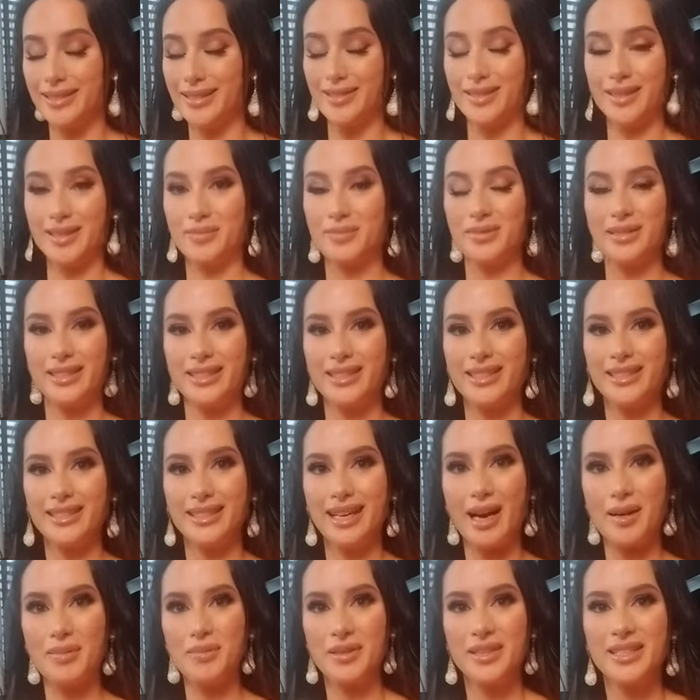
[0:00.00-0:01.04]
it just really
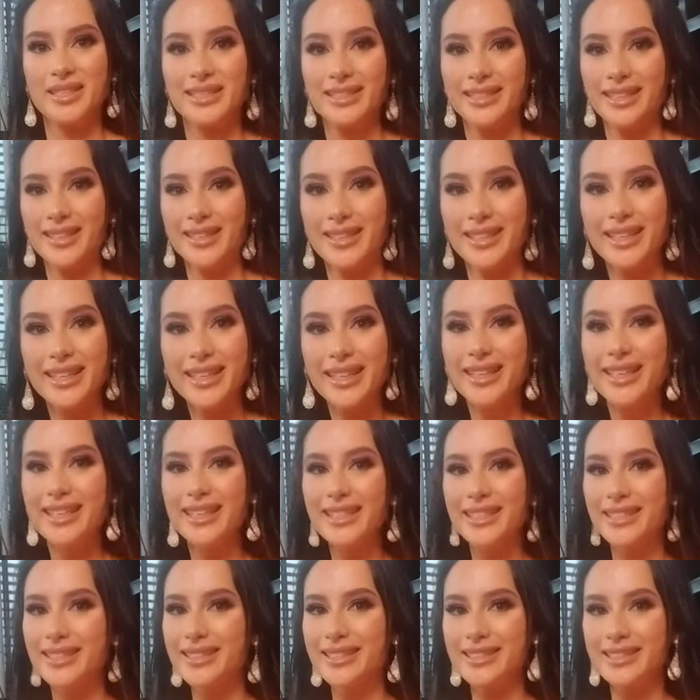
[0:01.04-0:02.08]
just happened.
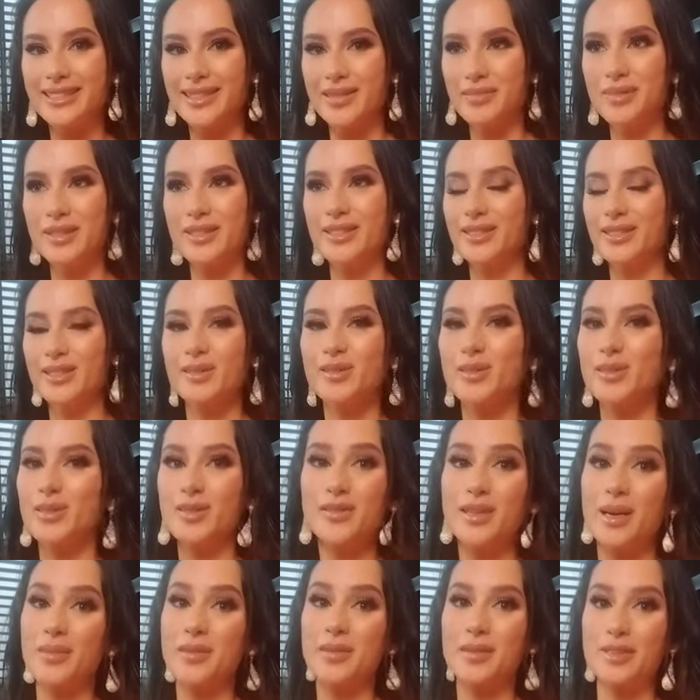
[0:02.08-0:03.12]
I'm still sort
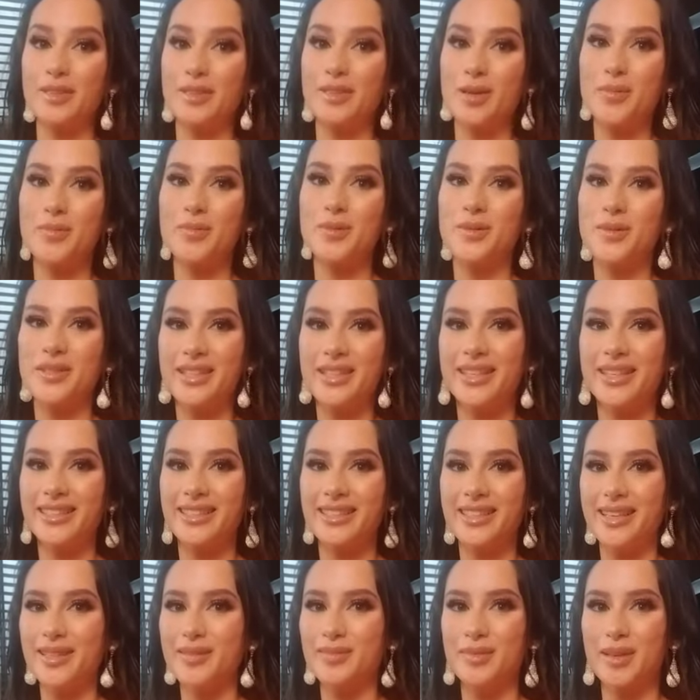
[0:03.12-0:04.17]
of coming to terms with it.
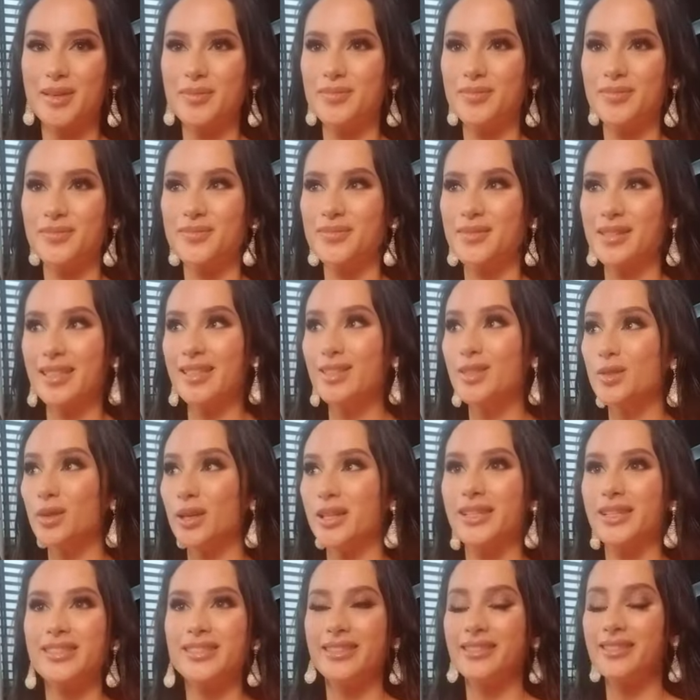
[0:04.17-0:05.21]
The
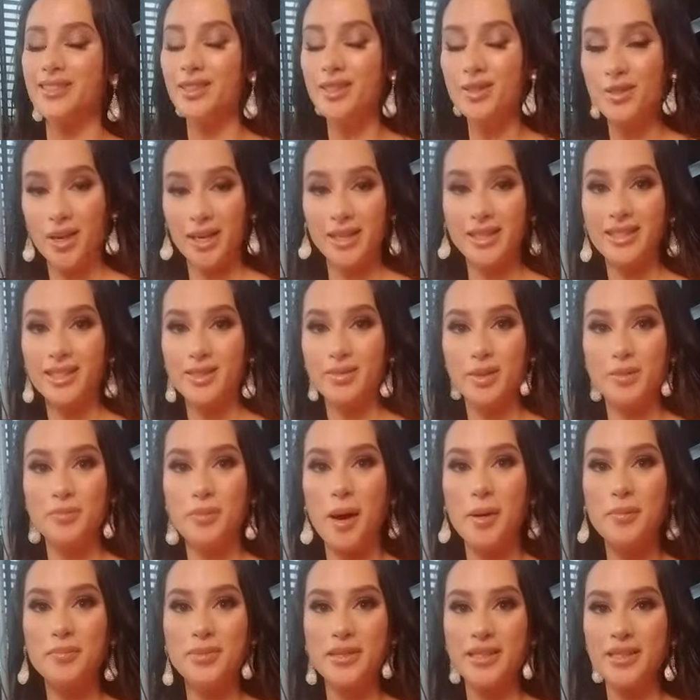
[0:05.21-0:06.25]
adrenaline was
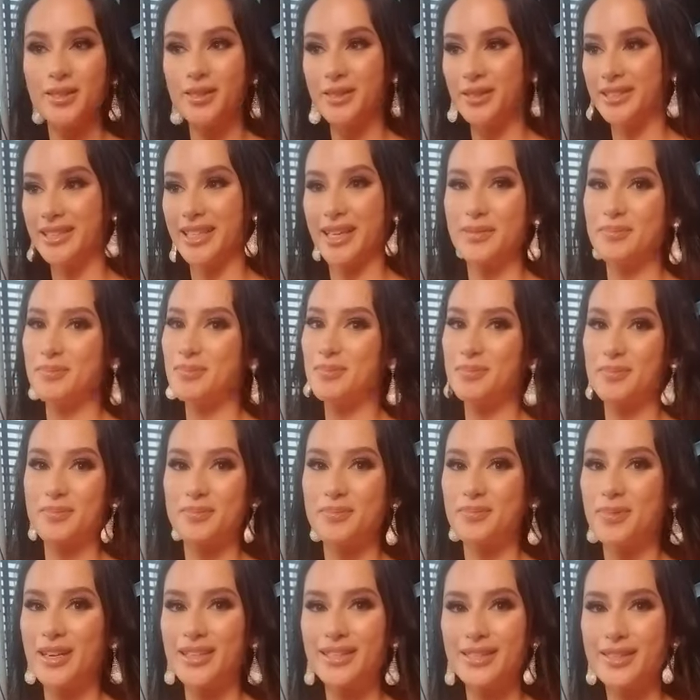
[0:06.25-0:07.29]
pumping during that
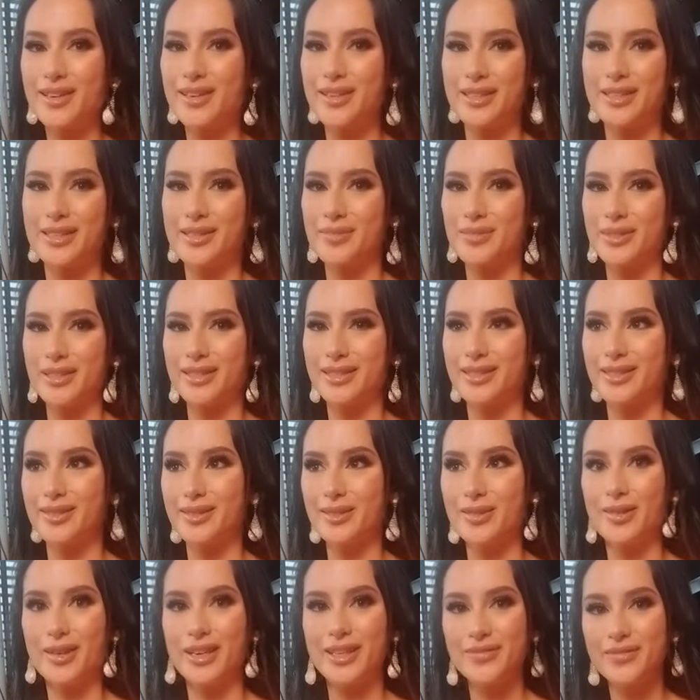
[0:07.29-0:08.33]
press con, and I'm just
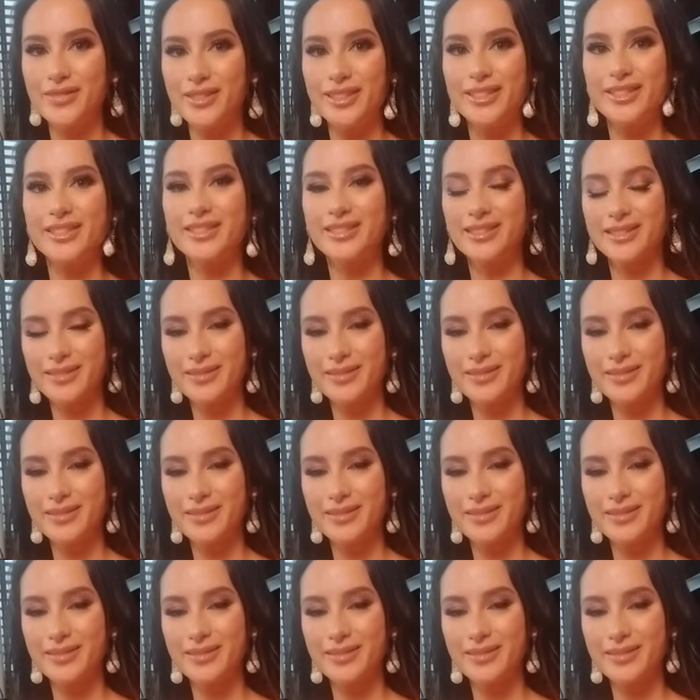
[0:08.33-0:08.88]
so grateful.